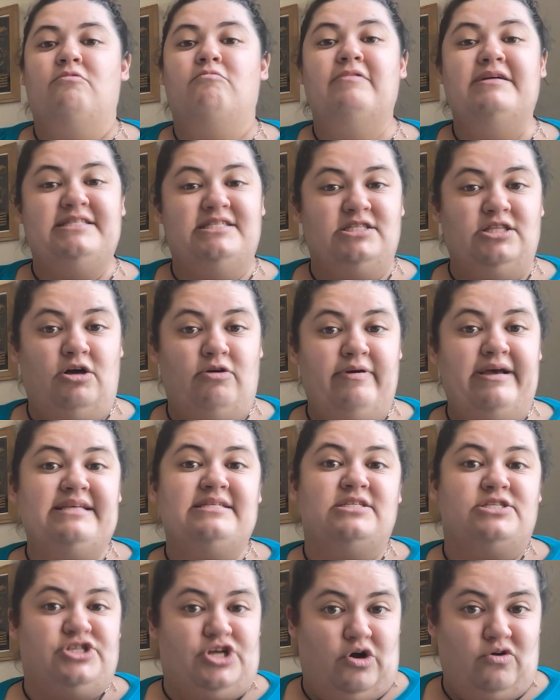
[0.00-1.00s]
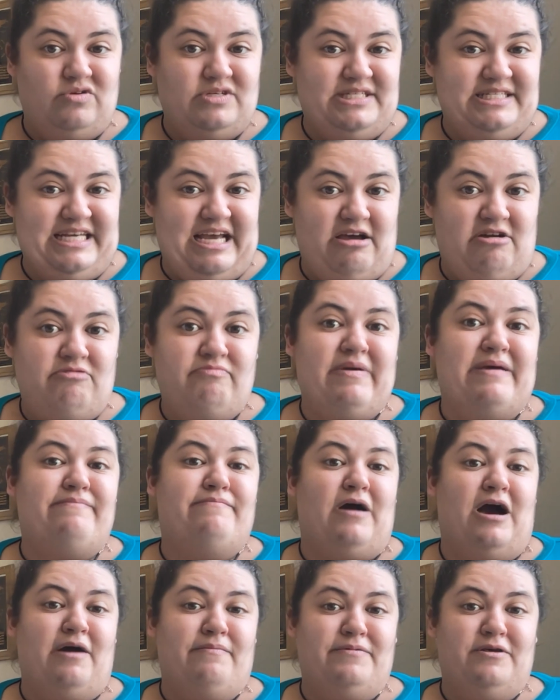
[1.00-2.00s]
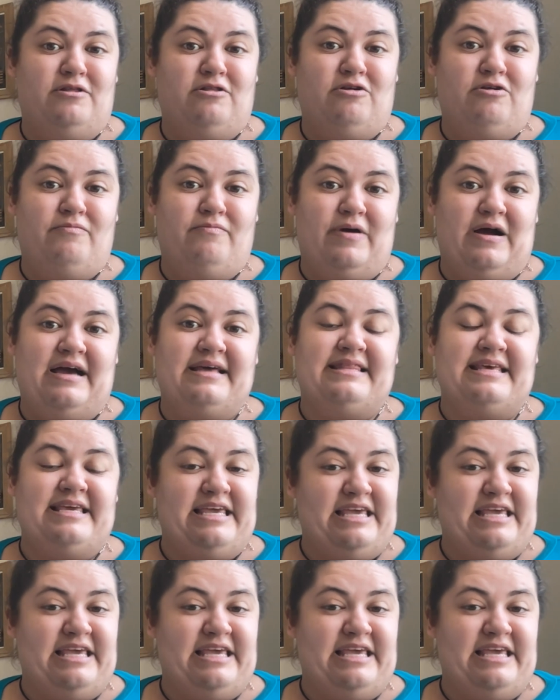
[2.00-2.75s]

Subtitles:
Winslow is a ghost town made popular by the